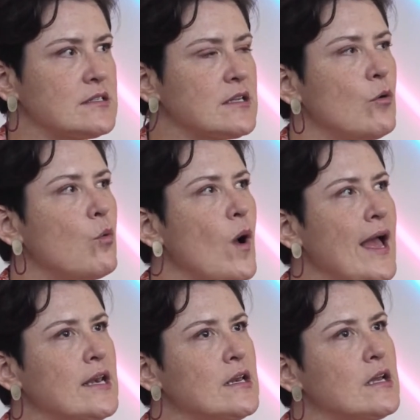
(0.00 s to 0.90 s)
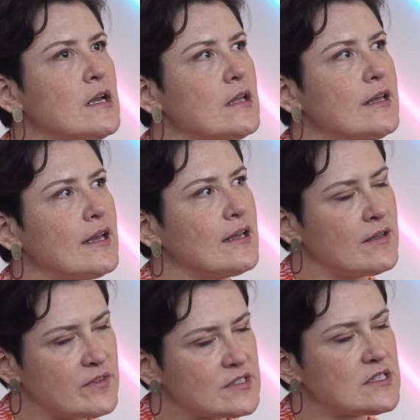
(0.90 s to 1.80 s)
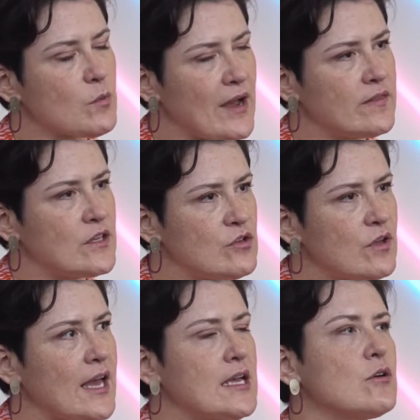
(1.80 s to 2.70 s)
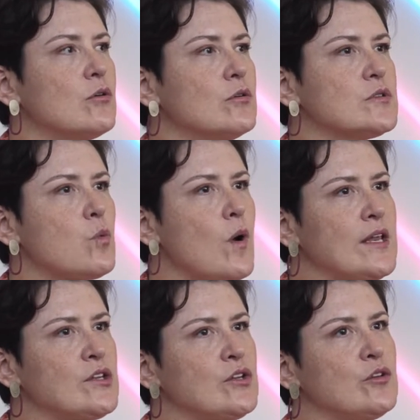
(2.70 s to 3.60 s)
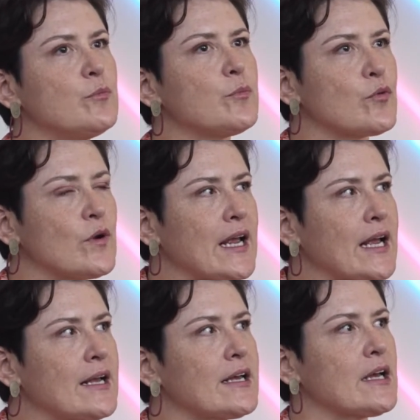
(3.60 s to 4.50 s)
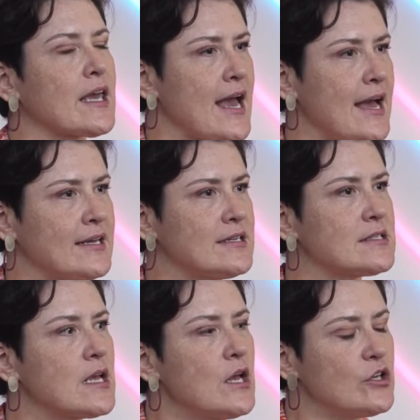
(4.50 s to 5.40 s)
So when this is the way in the UK courts, when you bring a case,